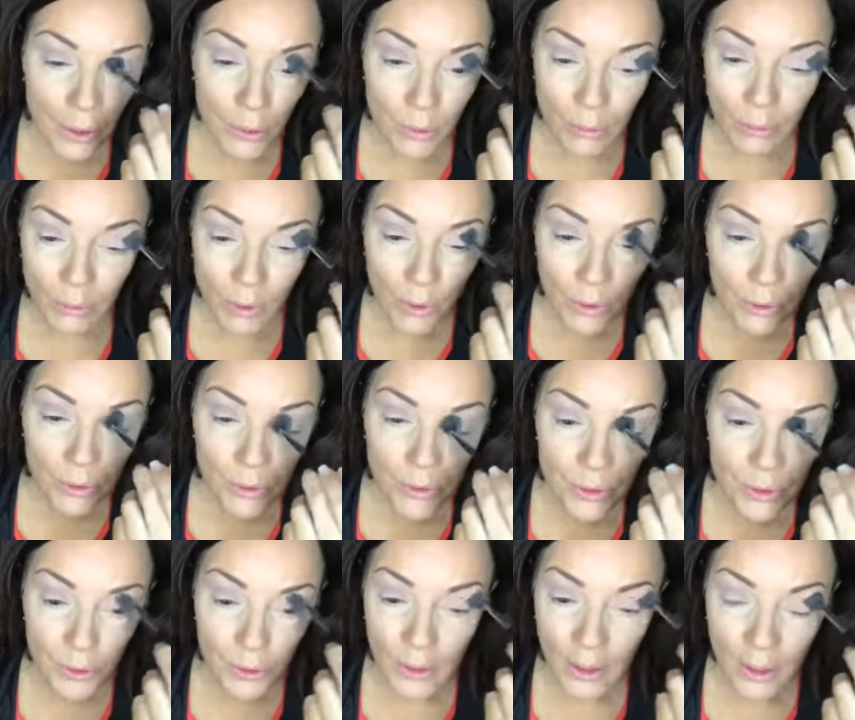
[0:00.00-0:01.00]

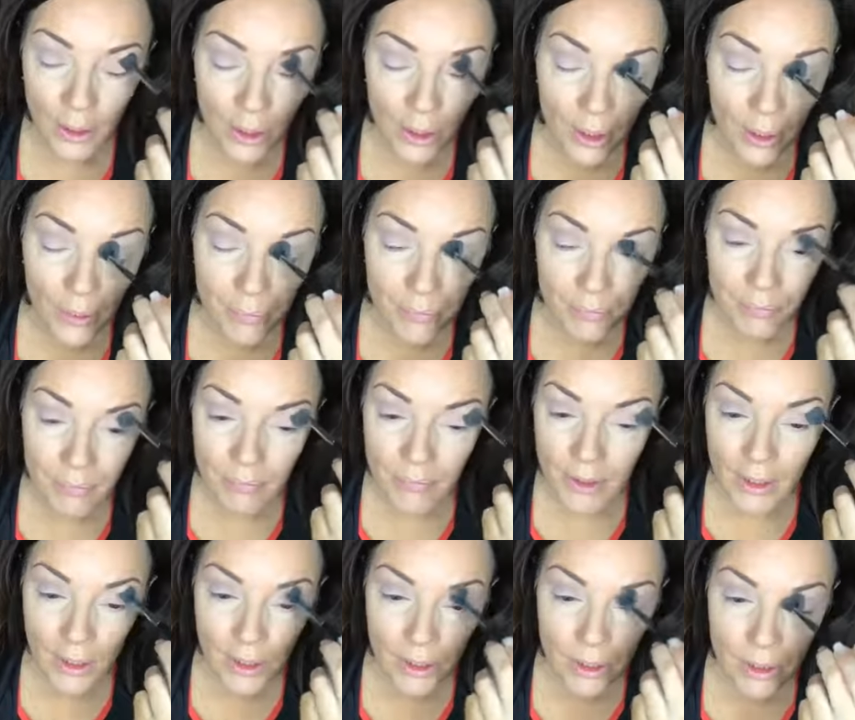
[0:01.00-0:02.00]
rehearsal or uh,
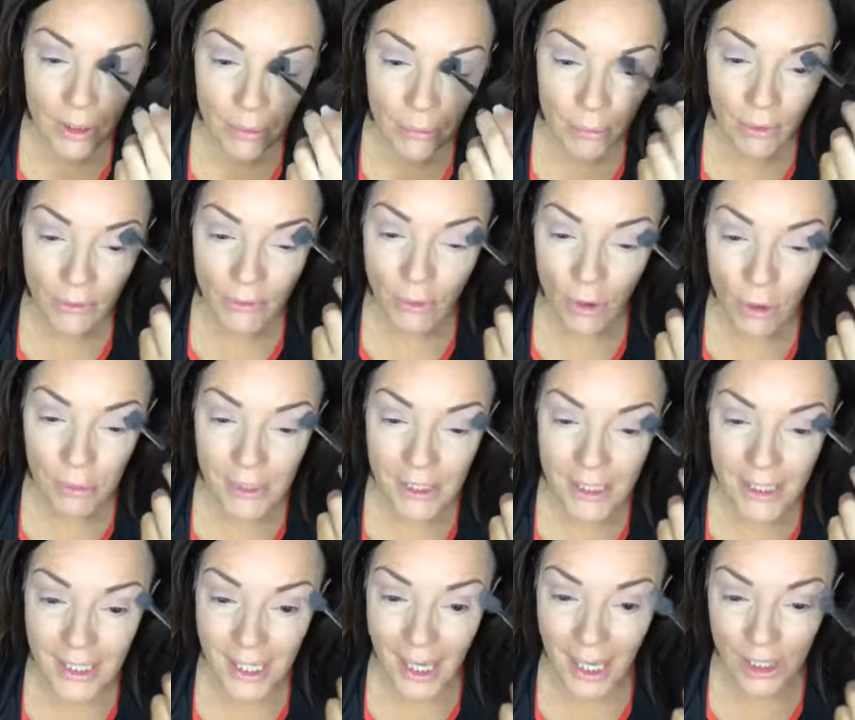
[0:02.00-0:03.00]

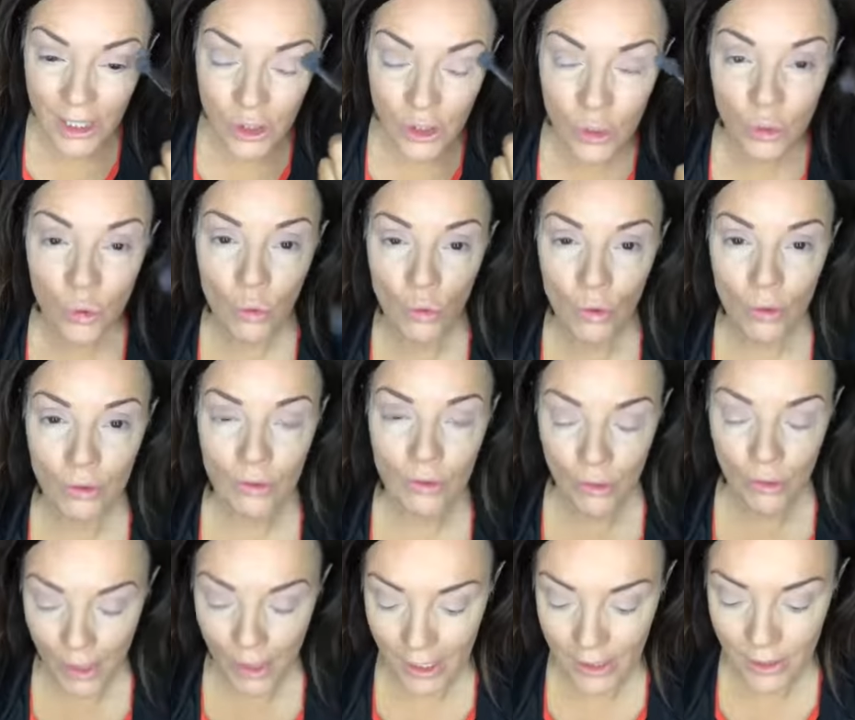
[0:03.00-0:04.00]
performance at his school.
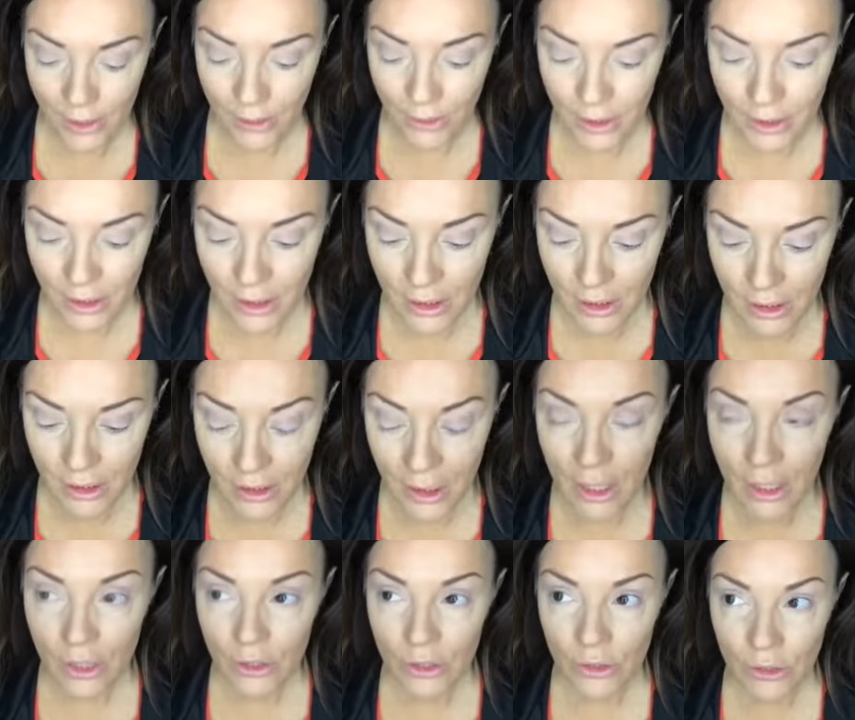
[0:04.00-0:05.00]
Okay, so this is
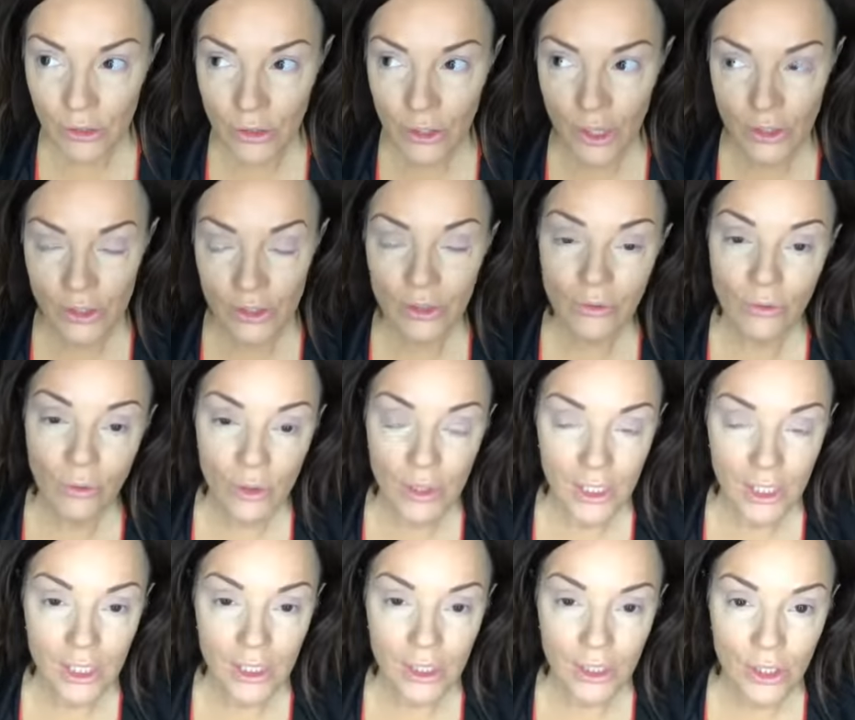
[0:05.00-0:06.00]

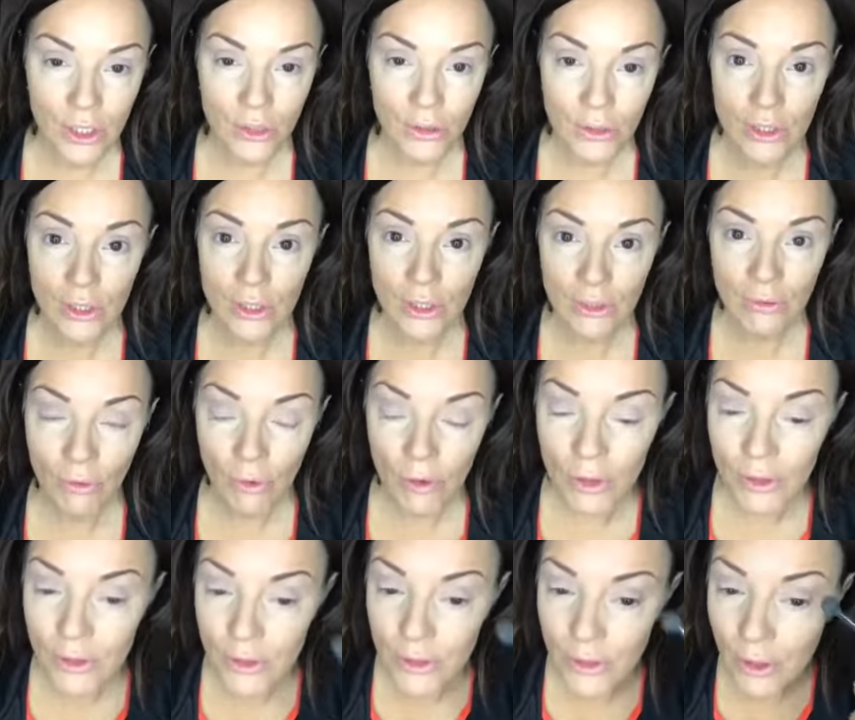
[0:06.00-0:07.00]
2014, so this is four
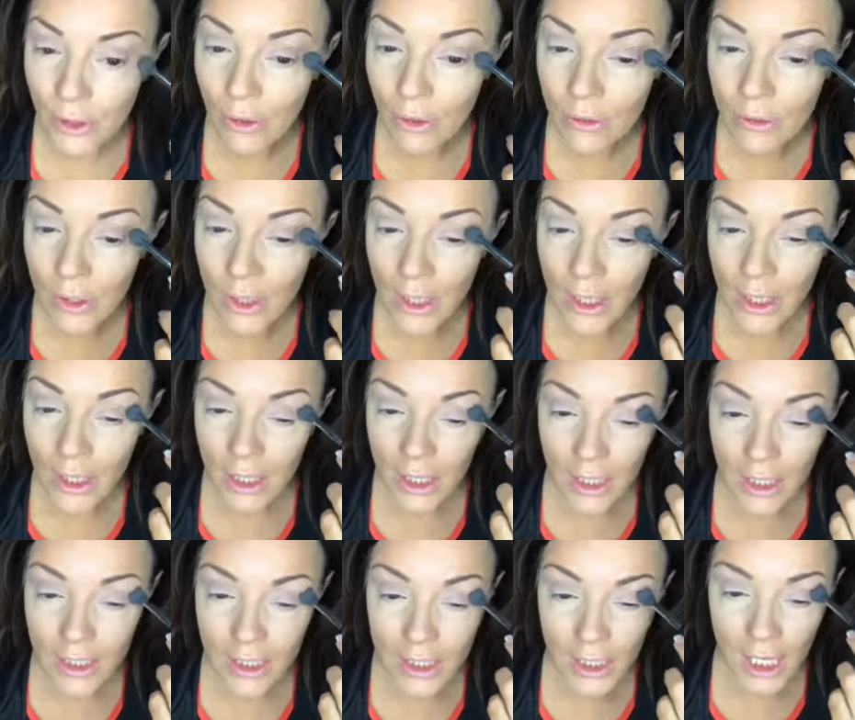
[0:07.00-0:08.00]
years ago.
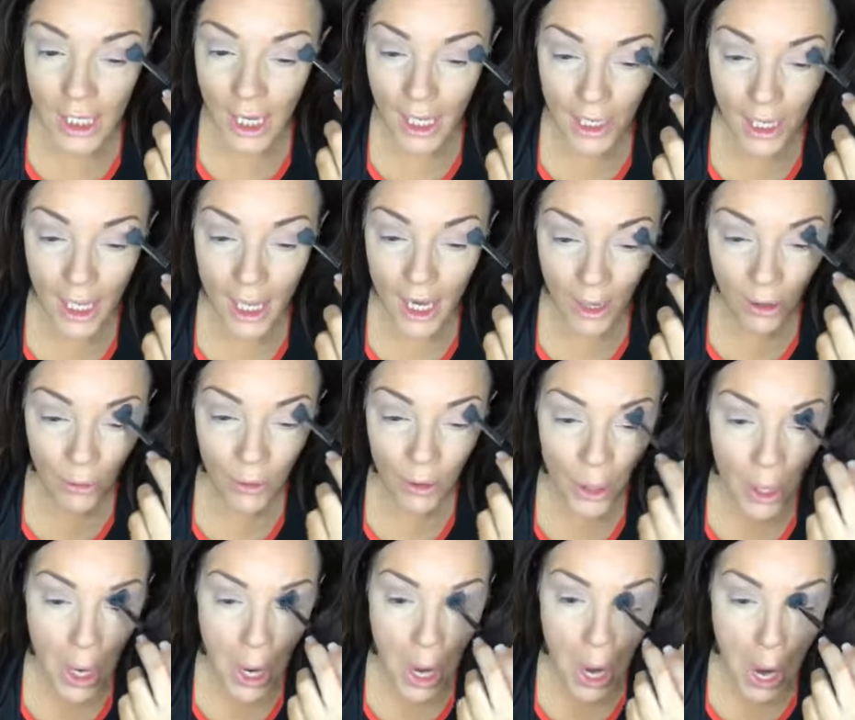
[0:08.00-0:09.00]
He's 10 now.
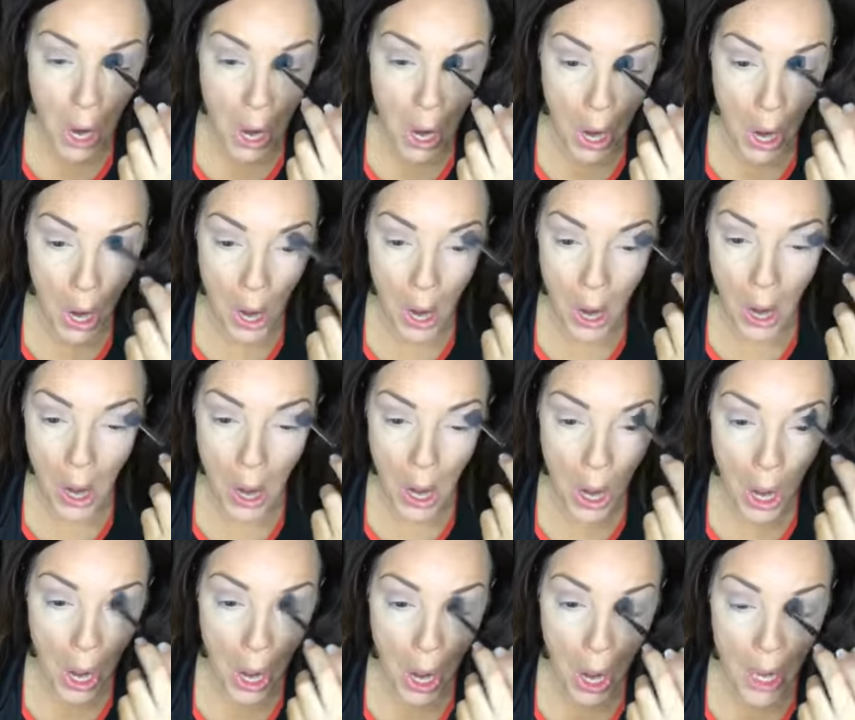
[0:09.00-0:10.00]
Uh,
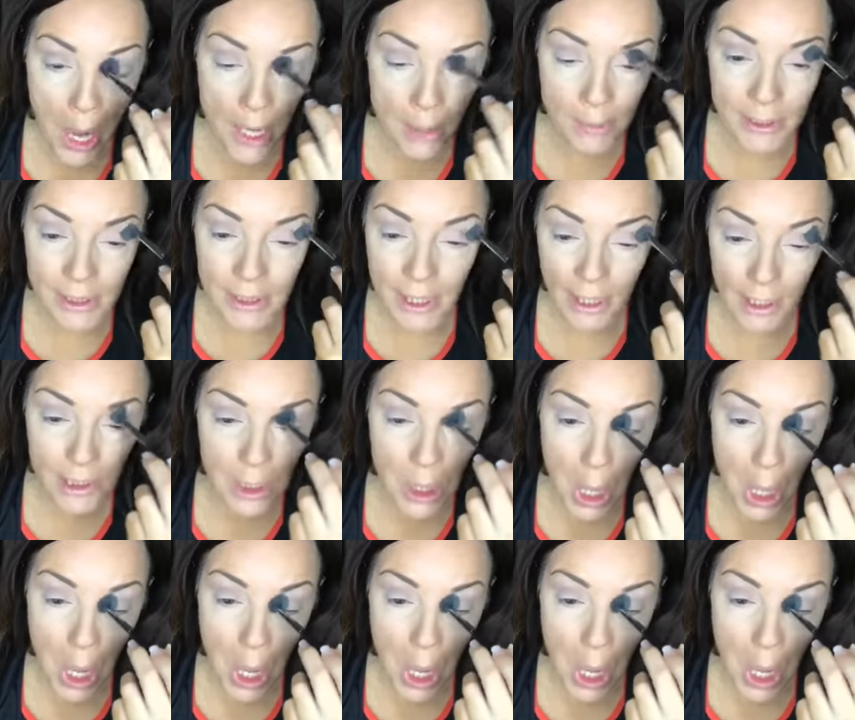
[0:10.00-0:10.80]
he was six.